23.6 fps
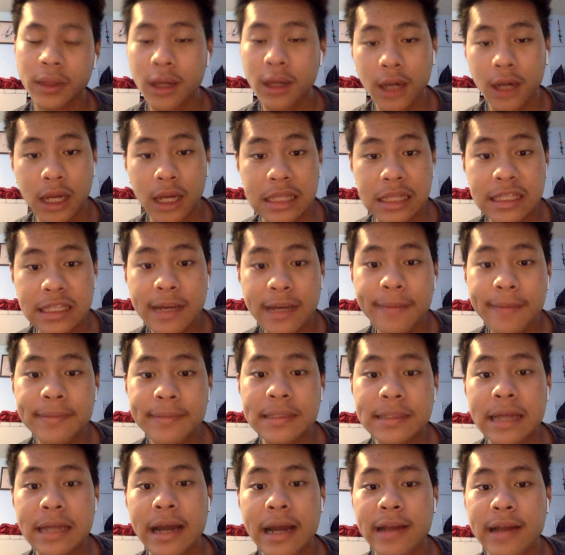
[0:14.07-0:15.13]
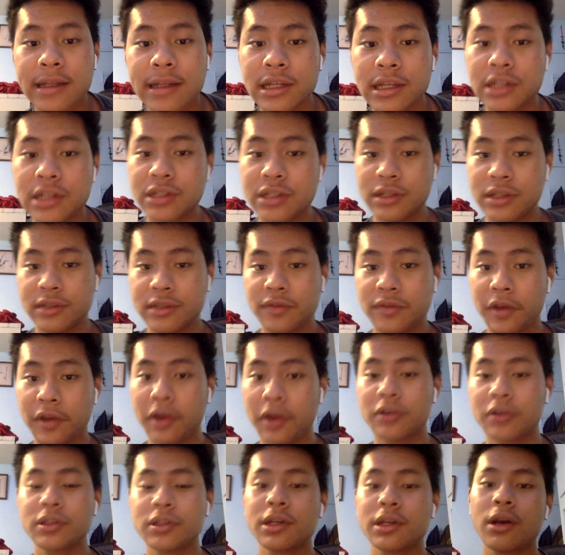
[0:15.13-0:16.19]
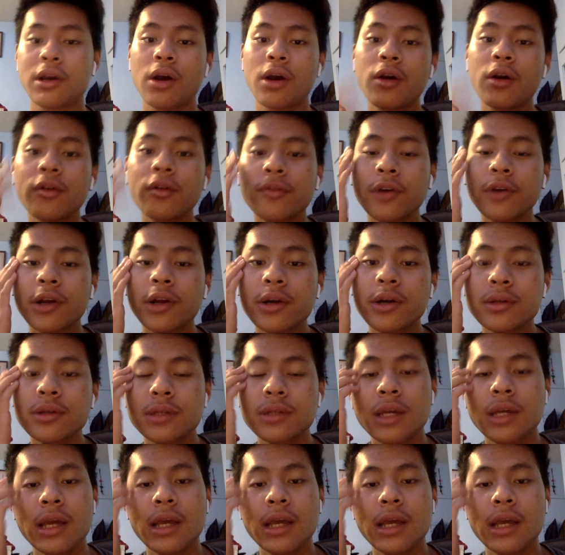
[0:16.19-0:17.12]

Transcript: concepts that I teach in this video to your own photos,